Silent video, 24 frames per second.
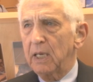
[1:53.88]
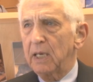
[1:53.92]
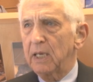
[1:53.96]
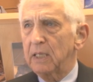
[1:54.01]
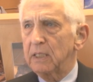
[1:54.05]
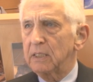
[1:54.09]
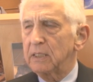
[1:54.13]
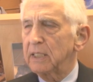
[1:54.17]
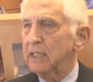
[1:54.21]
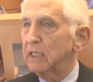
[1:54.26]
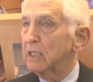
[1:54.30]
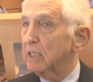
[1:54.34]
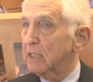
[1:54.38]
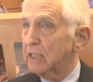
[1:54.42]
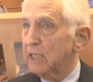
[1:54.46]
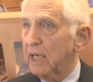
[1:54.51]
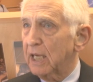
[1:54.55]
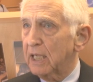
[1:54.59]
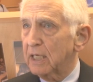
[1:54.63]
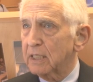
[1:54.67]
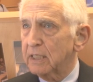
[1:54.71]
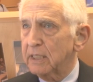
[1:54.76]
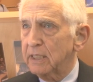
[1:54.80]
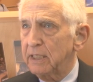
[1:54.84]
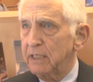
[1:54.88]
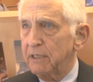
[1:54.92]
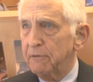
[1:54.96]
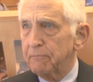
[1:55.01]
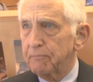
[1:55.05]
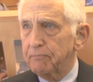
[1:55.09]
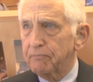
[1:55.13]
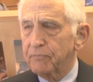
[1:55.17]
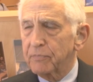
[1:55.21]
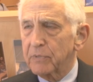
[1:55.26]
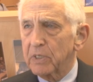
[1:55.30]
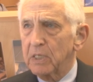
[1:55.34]
and illegality
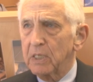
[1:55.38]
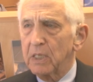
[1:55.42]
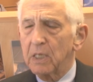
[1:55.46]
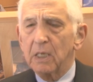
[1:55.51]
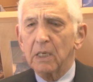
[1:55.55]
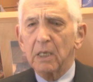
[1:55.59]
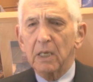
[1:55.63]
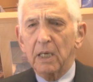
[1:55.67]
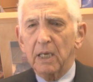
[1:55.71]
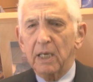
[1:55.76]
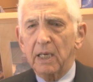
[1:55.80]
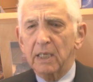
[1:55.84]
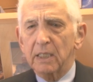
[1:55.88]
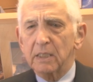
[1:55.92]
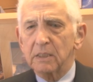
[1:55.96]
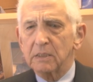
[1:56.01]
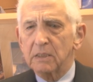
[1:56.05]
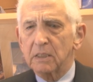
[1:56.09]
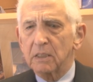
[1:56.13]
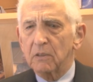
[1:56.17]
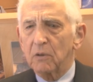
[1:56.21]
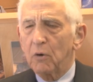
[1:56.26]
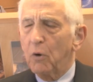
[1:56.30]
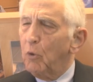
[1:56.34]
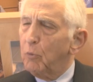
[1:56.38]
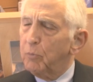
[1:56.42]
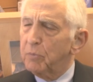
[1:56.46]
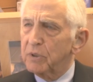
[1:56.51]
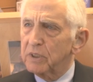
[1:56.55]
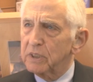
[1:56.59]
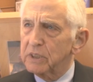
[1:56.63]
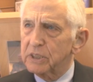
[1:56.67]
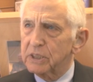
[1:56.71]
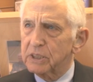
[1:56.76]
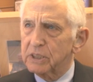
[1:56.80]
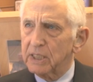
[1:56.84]
and uh,
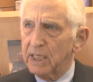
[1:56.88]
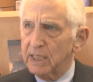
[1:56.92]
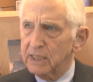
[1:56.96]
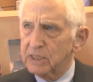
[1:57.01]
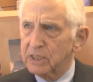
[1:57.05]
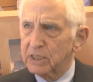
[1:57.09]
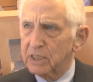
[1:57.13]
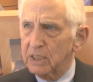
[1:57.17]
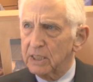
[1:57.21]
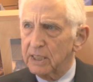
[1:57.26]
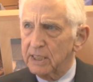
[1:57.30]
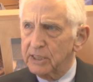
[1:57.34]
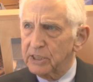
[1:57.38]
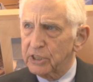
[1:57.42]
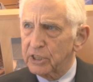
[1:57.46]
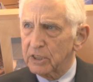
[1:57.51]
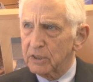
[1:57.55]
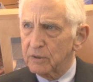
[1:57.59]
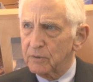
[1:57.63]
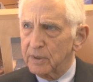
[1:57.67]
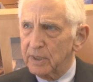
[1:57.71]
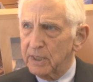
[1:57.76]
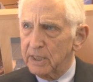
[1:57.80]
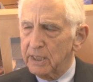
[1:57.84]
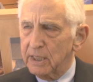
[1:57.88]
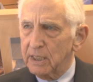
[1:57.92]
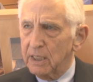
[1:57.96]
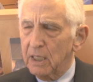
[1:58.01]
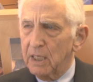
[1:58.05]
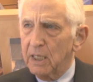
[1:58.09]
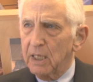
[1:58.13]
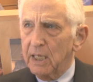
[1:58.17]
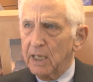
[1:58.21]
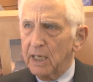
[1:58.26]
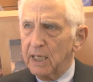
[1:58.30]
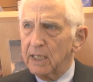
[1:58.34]
hopeless escalation, really.
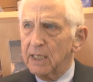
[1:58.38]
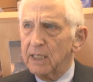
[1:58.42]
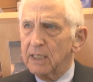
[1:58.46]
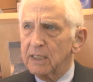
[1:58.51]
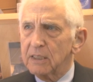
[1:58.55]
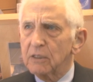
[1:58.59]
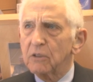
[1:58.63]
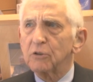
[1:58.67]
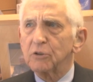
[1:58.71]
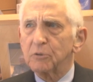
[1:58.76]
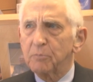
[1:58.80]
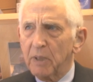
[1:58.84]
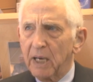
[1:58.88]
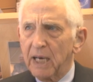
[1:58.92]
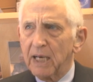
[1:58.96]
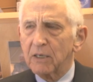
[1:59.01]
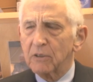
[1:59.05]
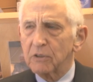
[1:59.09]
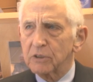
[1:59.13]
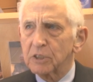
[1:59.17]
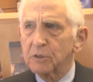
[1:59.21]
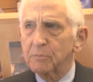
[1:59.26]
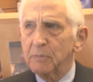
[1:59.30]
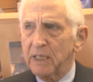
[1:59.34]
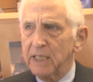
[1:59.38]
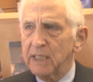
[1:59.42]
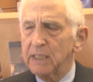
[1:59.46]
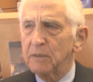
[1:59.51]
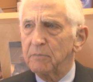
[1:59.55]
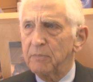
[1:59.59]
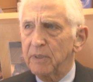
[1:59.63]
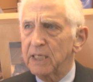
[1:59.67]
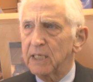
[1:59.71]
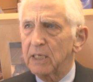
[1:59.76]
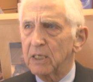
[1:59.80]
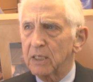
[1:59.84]
And I think those patterns
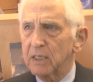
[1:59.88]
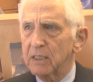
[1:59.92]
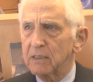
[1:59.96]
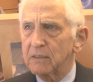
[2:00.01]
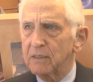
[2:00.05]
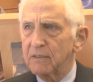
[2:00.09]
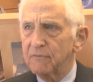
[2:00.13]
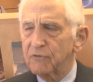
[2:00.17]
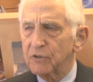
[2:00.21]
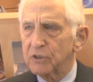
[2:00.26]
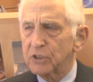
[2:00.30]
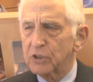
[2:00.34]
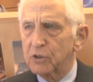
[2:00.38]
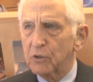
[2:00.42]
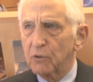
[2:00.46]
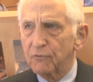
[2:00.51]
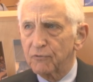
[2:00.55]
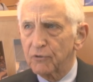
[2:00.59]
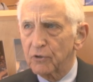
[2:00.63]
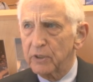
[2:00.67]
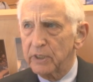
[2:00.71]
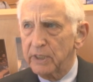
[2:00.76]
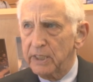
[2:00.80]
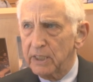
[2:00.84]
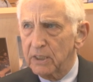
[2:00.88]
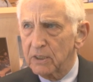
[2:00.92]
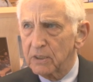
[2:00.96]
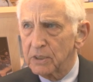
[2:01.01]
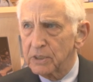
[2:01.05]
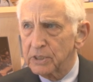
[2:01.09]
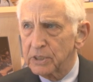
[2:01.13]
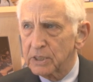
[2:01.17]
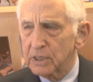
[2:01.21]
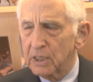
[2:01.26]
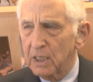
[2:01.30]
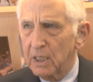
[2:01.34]
made, made a lot of difference. So for
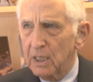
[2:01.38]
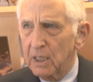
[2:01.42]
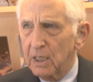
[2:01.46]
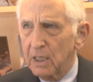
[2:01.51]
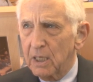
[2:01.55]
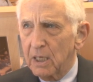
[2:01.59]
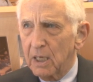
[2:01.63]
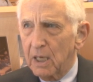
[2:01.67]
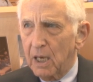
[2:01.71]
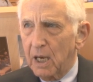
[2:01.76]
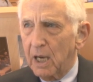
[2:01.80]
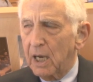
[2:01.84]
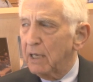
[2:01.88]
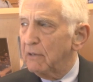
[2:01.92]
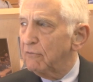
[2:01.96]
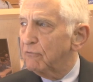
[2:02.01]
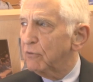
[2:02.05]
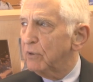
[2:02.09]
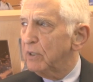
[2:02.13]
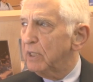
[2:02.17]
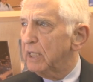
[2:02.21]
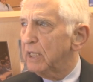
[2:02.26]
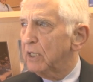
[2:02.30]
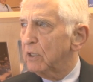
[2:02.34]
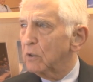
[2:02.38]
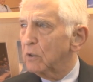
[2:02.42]
years, I've really